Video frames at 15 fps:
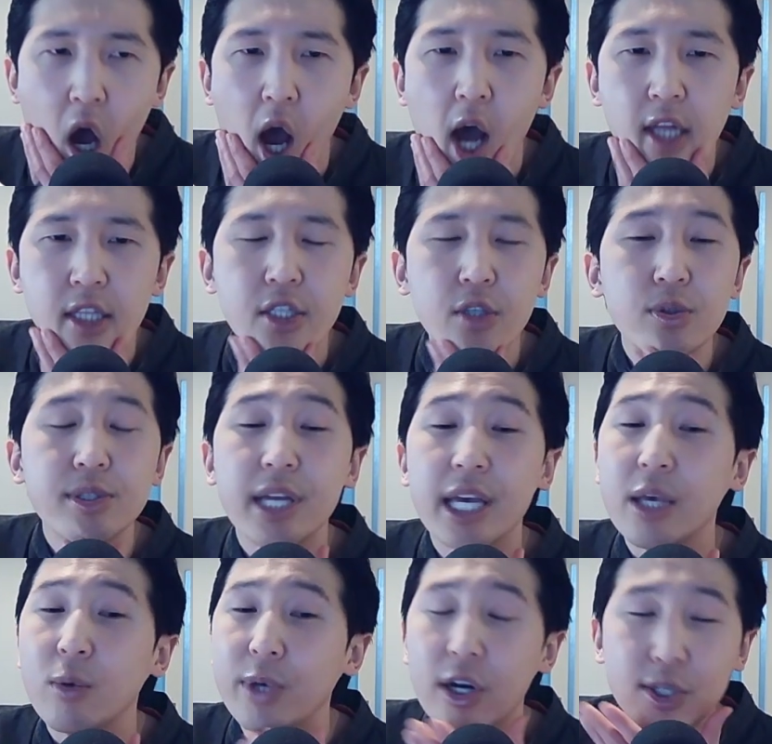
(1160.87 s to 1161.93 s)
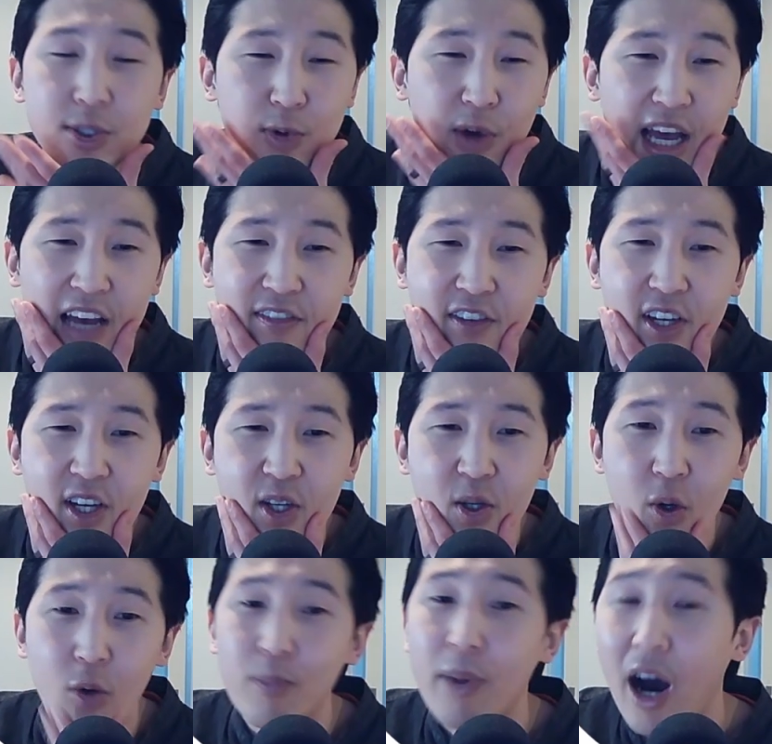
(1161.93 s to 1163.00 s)
Tuesday, we also have
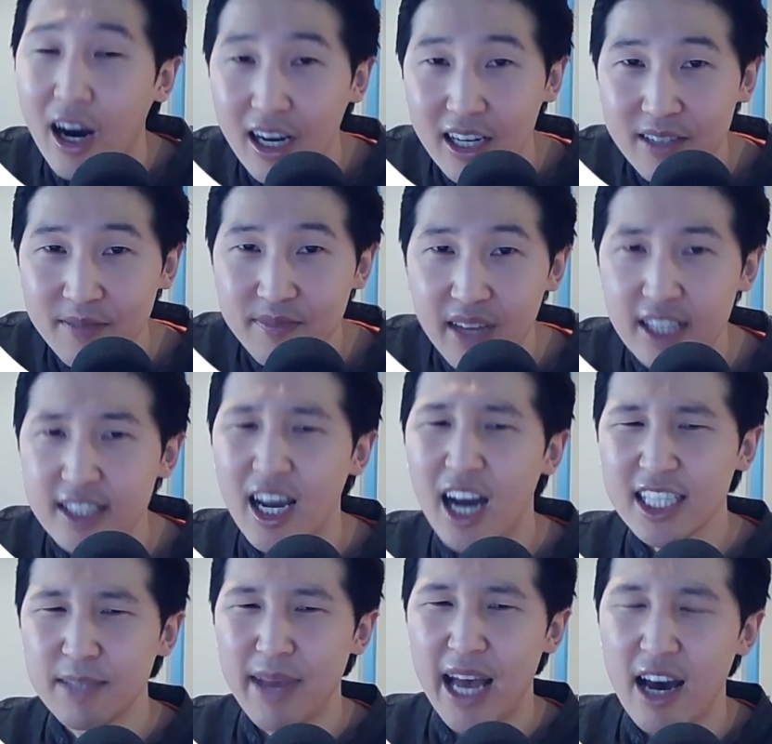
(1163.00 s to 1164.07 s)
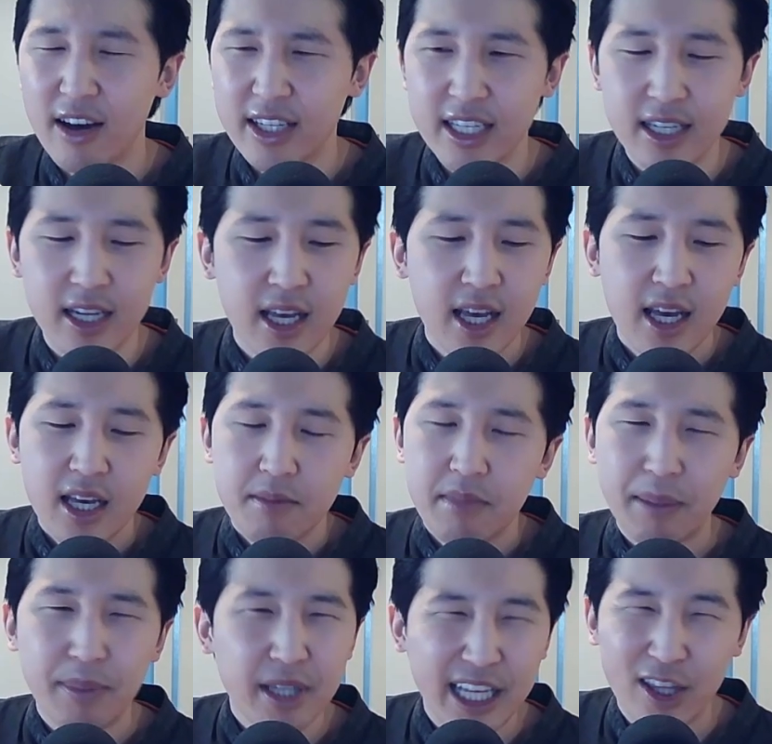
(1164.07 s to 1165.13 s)
Coupang. I talked about it
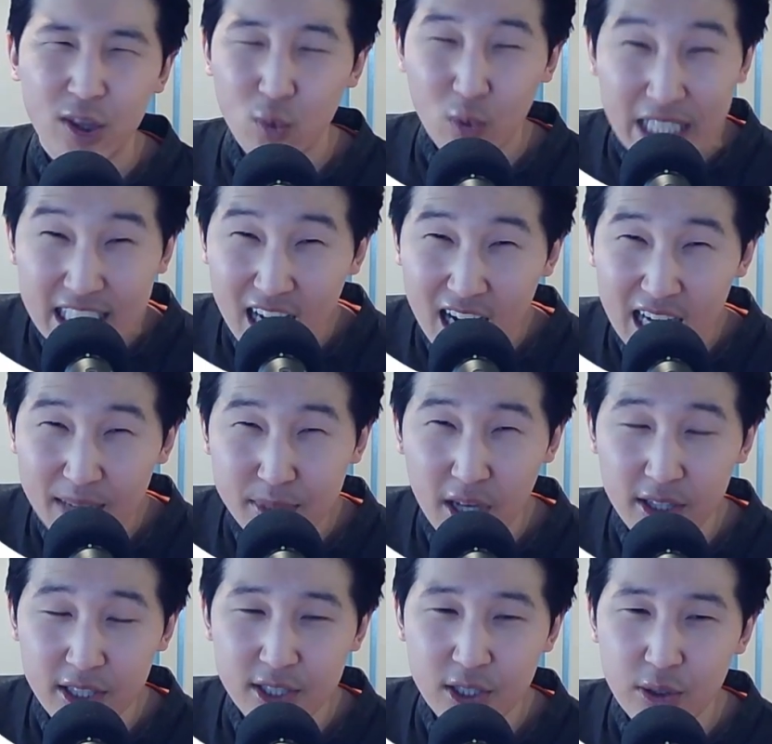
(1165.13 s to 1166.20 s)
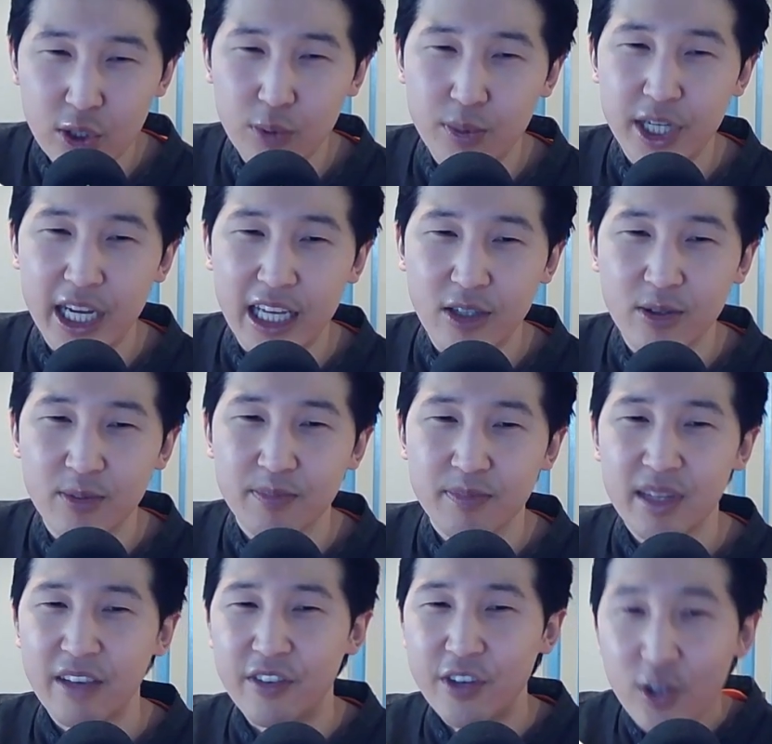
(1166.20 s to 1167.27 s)
maybe like 3 times on this YouTube channel.
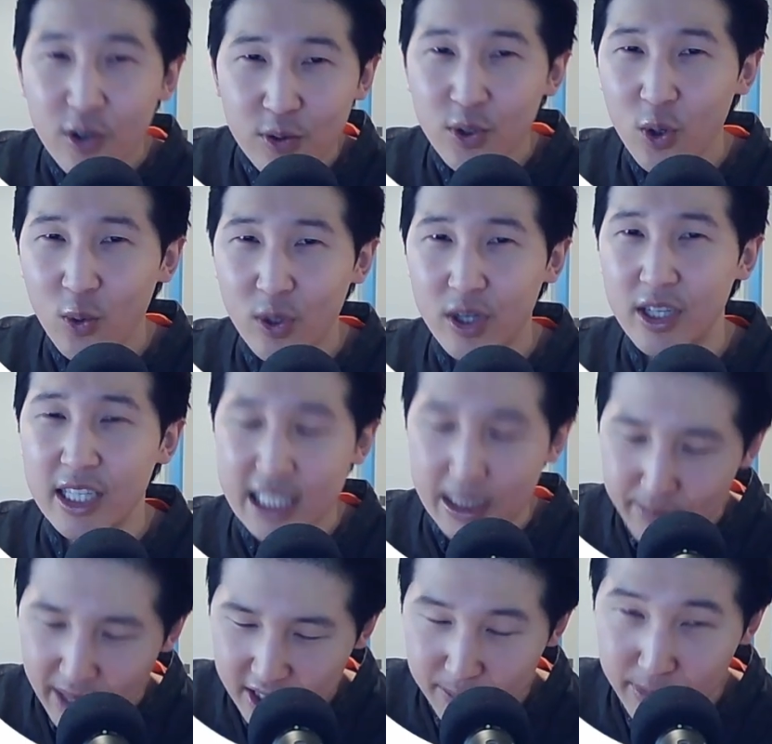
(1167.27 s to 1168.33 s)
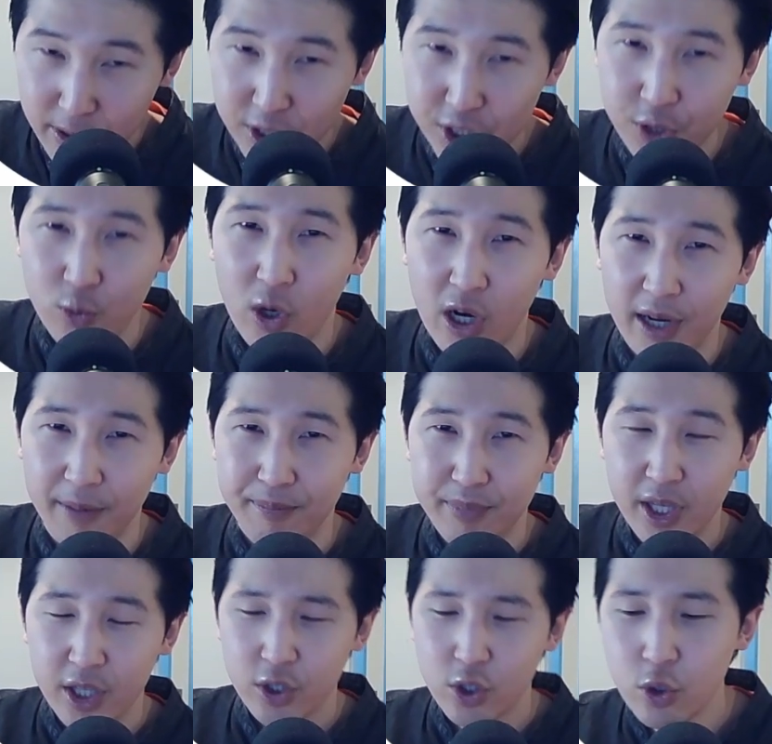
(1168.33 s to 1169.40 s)
If you don't know what it is, I'm about to put you on.
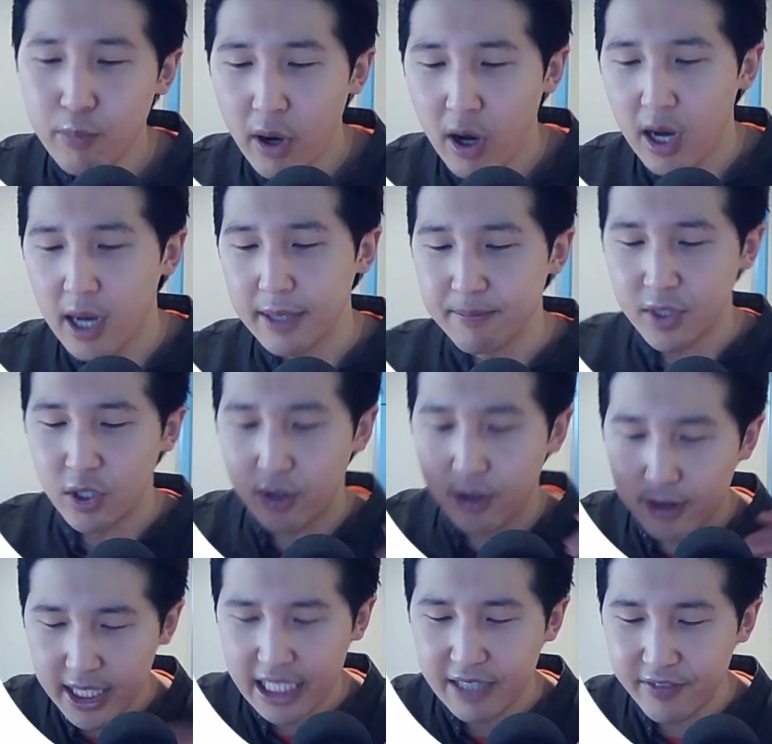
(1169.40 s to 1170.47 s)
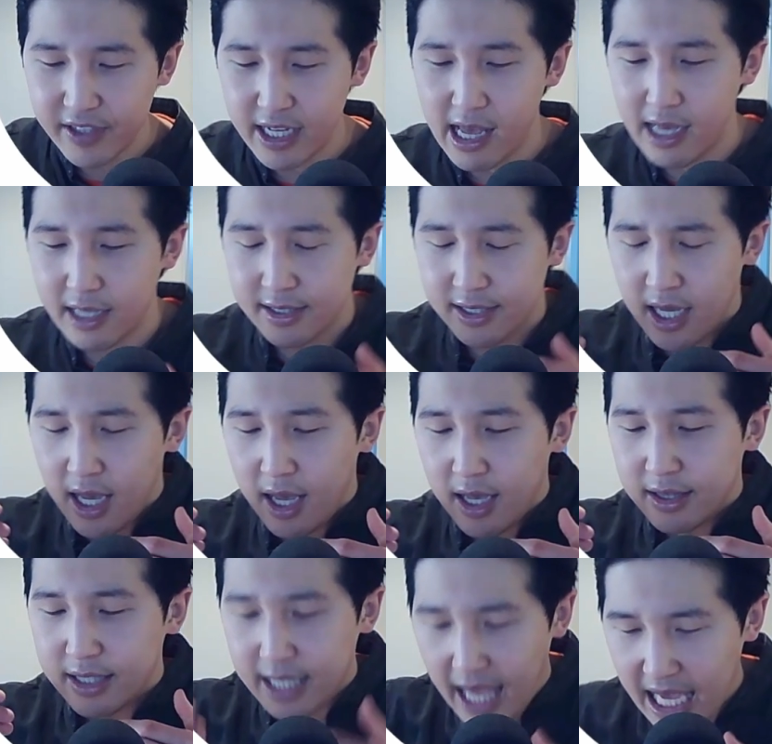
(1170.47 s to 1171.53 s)
Coupang, you can think of it as
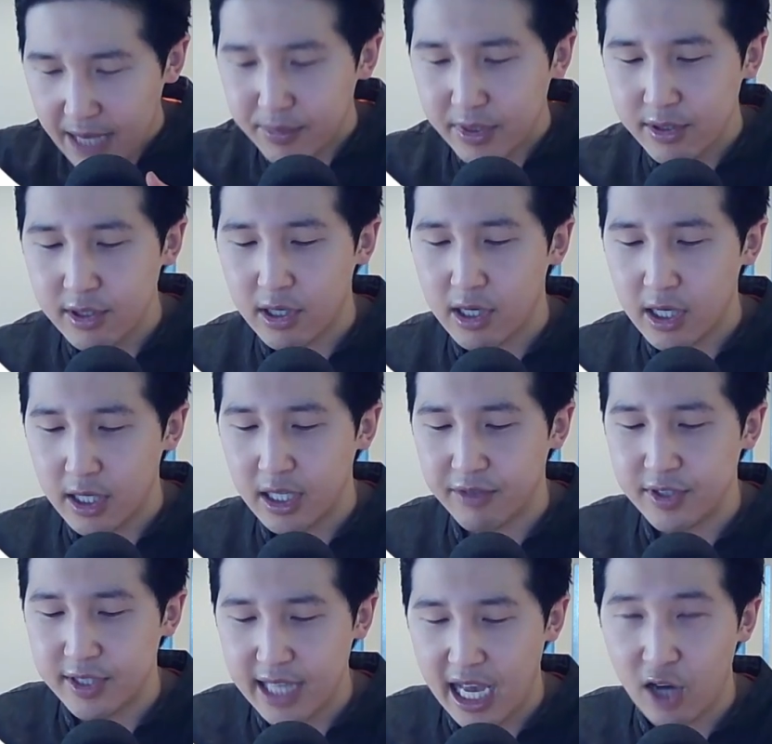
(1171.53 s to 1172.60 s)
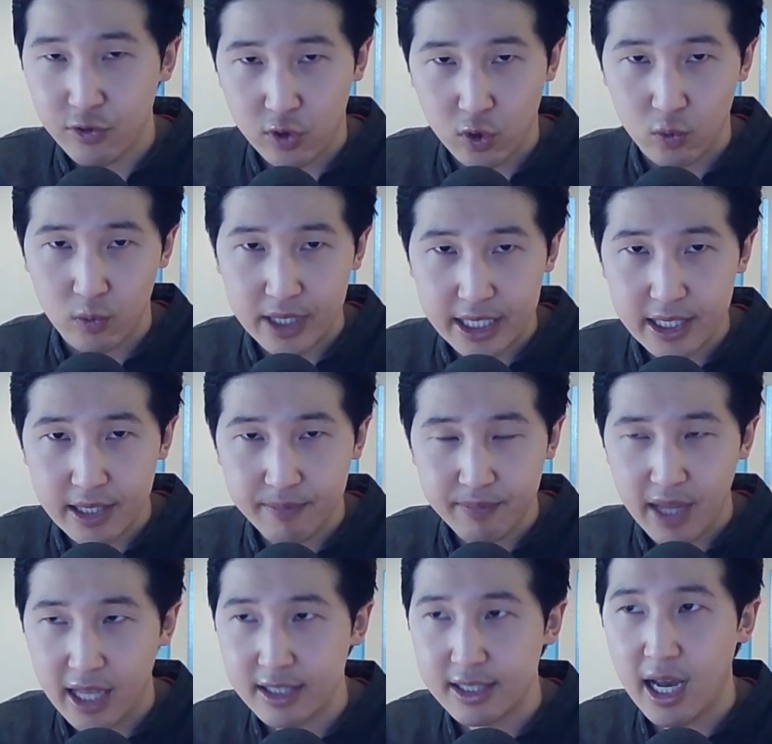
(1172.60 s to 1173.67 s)
the Amazon of South Korea
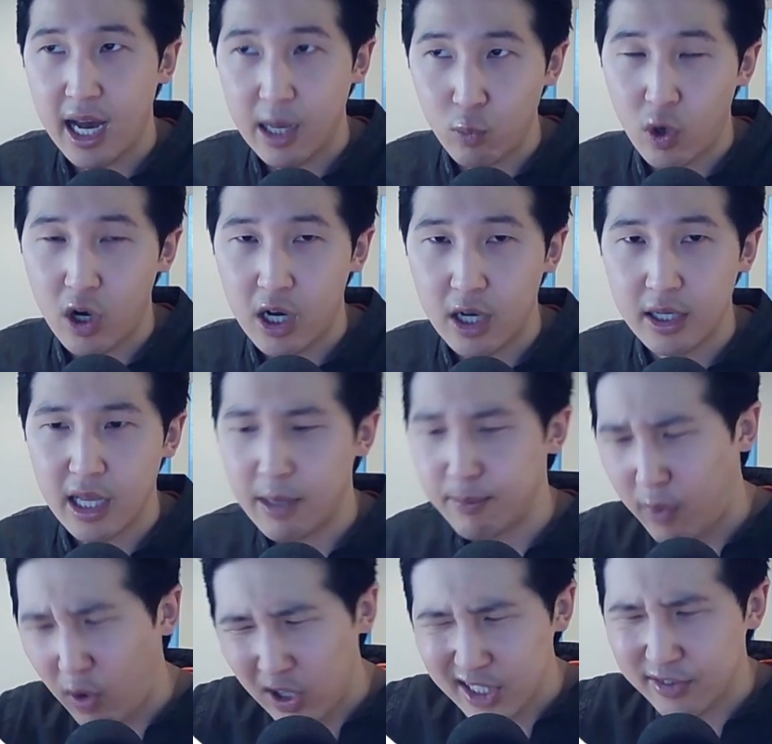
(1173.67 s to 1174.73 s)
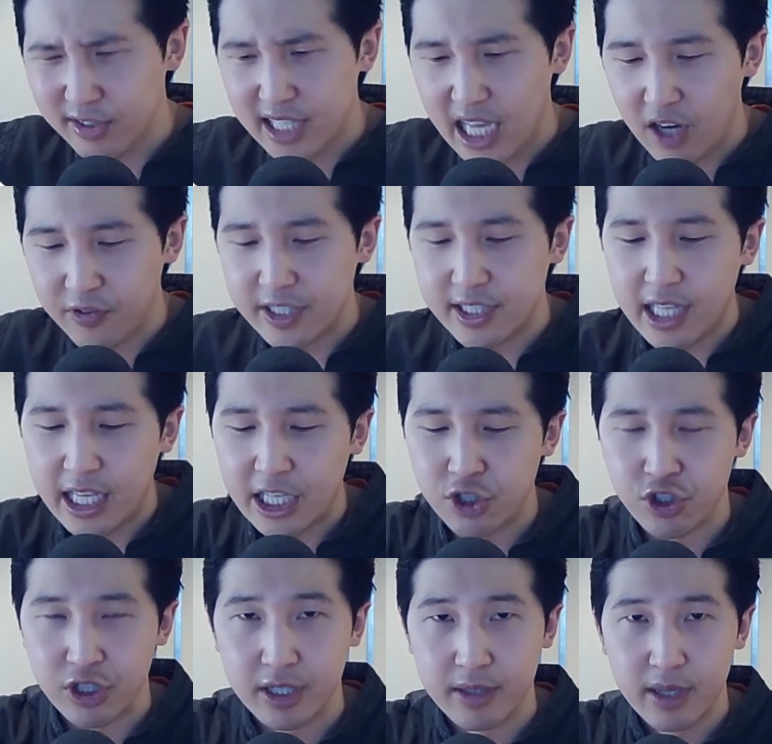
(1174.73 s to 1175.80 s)
and Taiwan and parts of Southeast Asia.